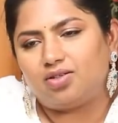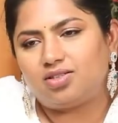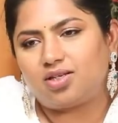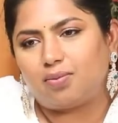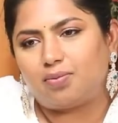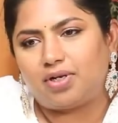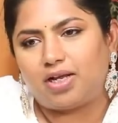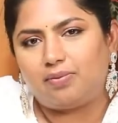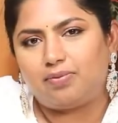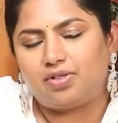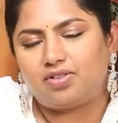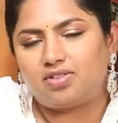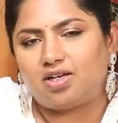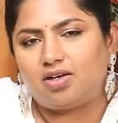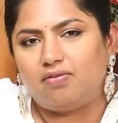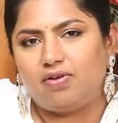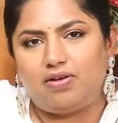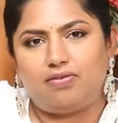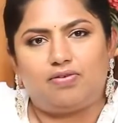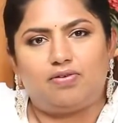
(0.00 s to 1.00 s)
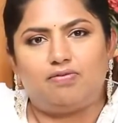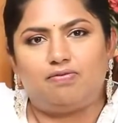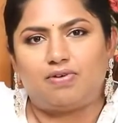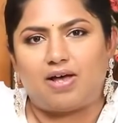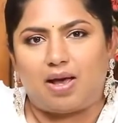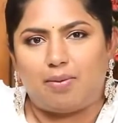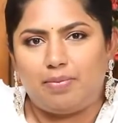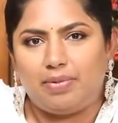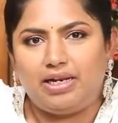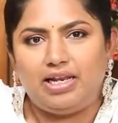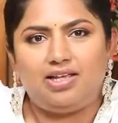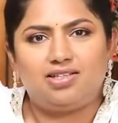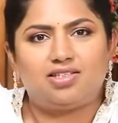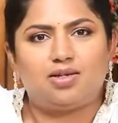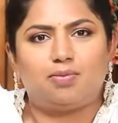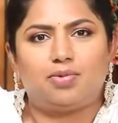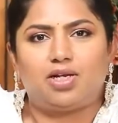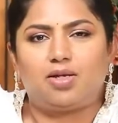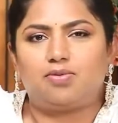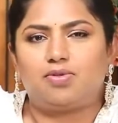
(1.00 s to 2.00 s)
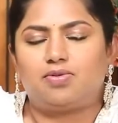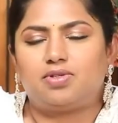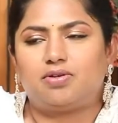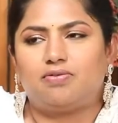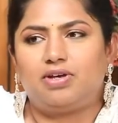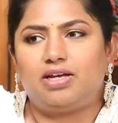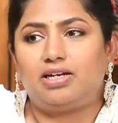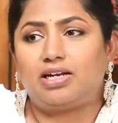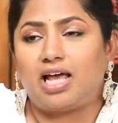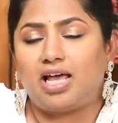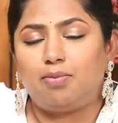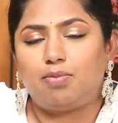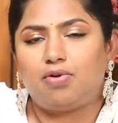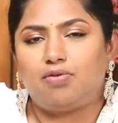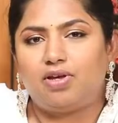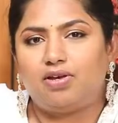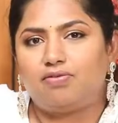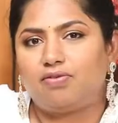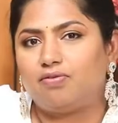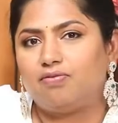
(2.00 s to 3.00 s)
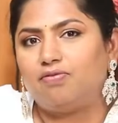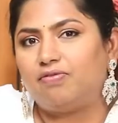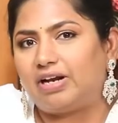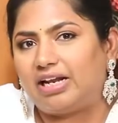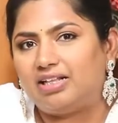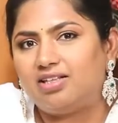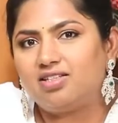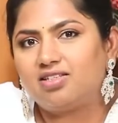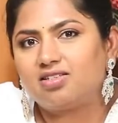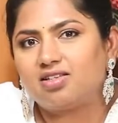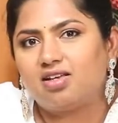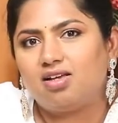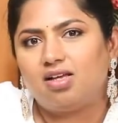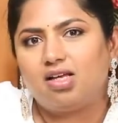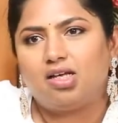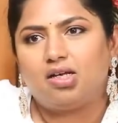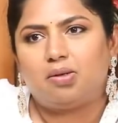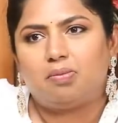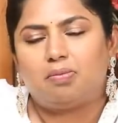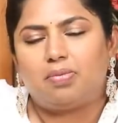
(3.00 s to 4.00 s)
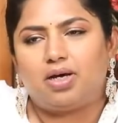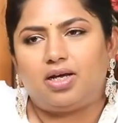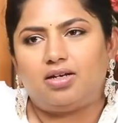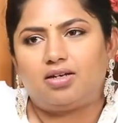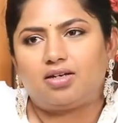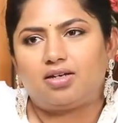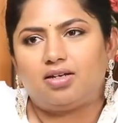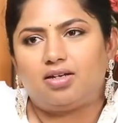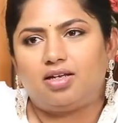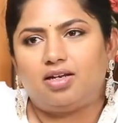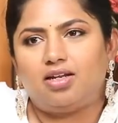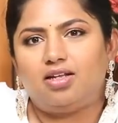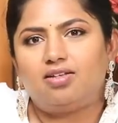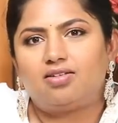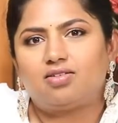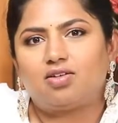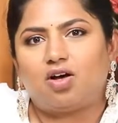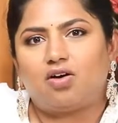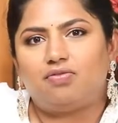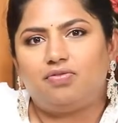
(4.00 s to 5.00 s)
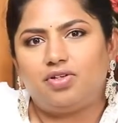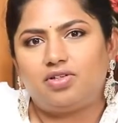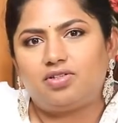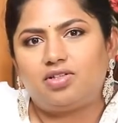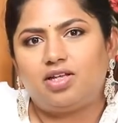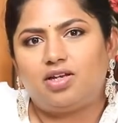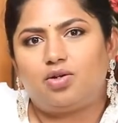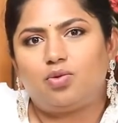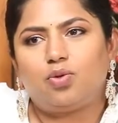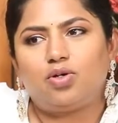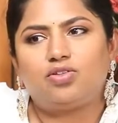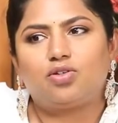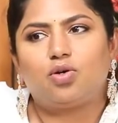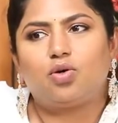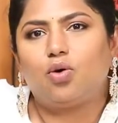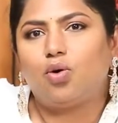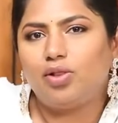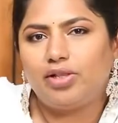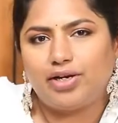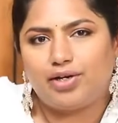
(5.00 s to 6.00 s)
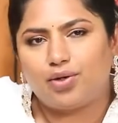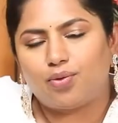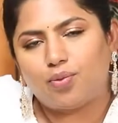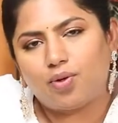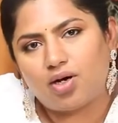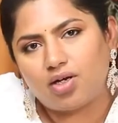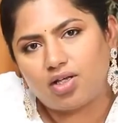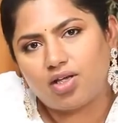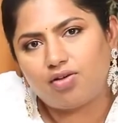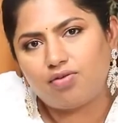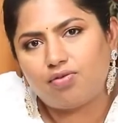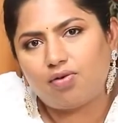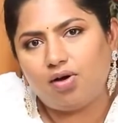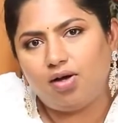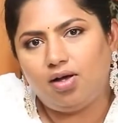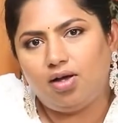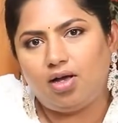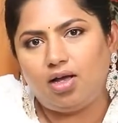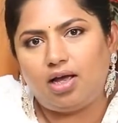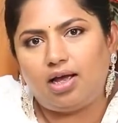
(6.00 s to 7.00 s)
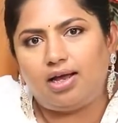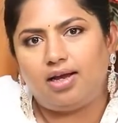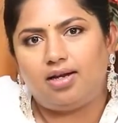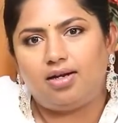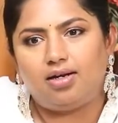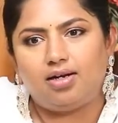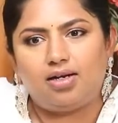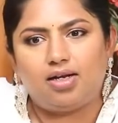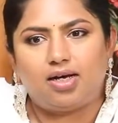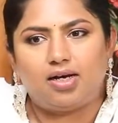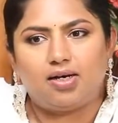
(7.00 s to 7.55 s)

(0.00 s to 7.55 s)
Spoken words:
Sometimes it's away from family, sometimes it's time away from friends, but it is obviously towards a goal that you're working for, and